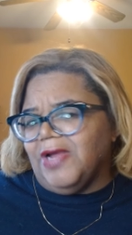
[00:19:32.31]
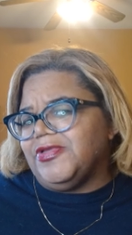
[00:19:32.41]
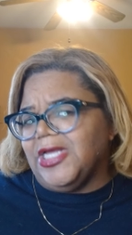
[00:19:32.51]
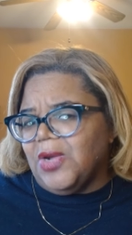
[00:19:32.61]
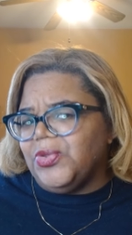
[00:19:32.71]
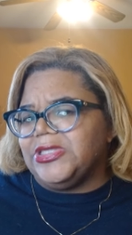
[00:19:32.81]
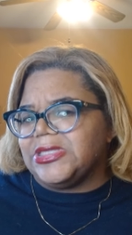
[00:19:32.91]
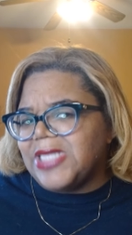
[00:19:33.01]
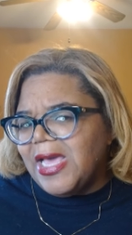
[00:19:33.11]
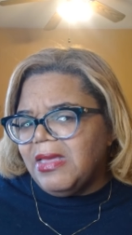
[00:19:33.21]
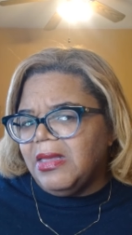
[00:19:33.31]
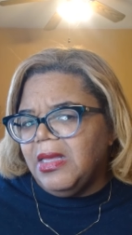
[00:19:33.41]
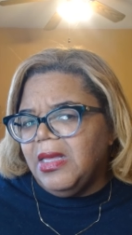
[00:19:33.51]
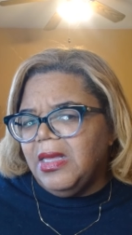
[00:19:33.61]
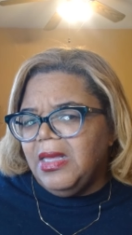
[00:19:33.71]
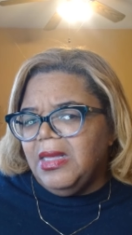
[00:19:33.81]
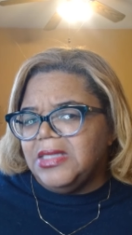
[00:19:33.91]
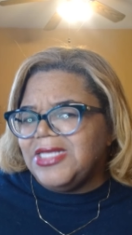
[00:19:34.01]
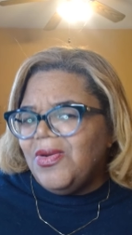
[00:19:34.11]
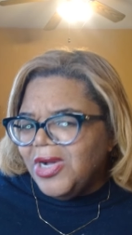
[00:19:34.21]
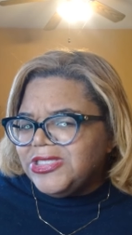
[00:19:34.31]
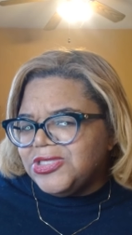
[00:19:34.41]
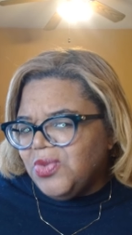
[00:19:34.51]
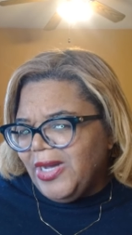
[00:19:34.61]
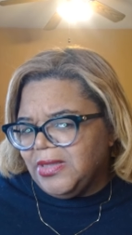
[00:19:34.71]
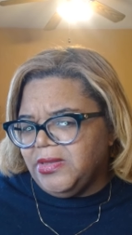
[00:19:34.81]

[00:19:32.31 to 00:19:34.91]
everything I wanted to say. So I watched it twice.